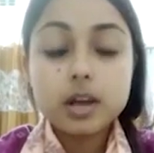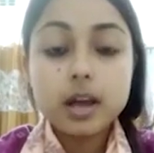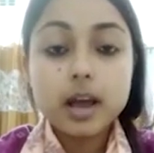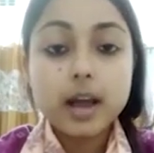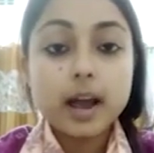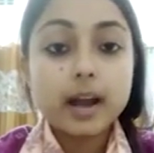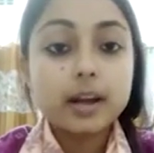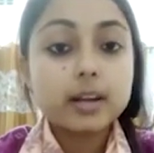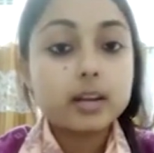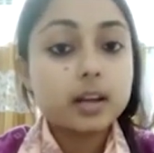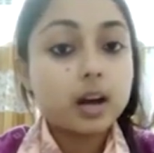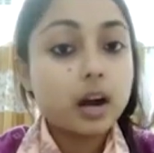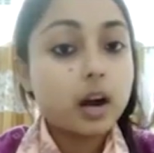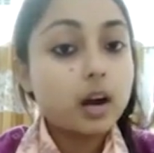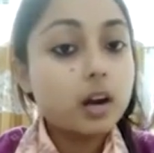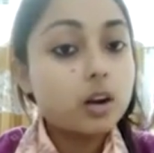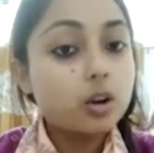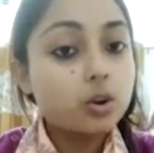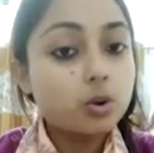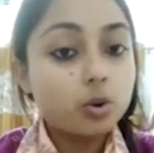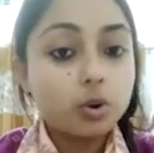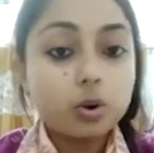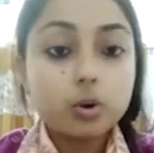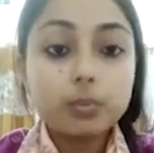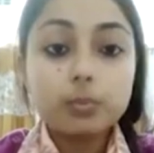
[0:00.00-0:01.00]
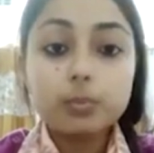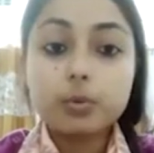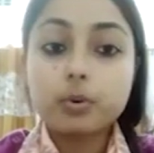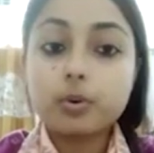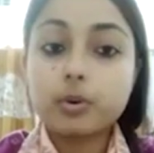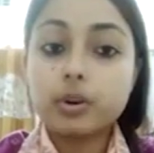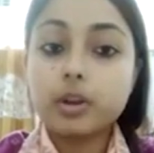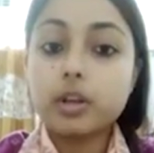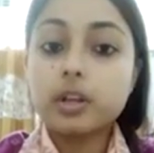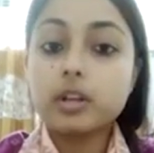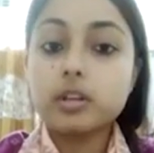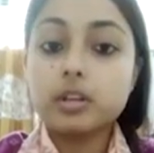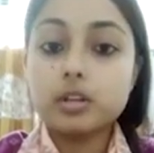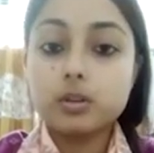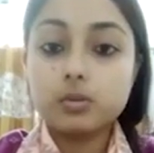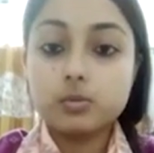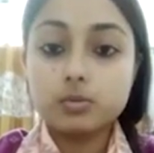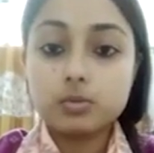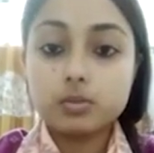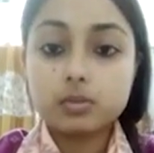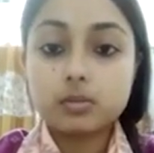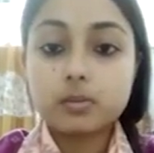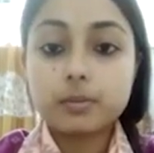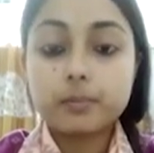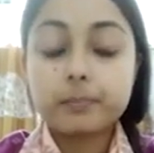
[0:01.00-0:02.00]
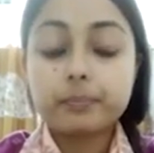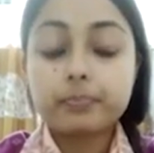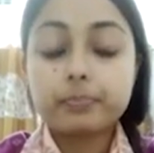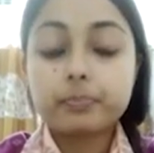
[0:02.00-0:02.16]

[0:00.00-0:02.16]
and are no more in use.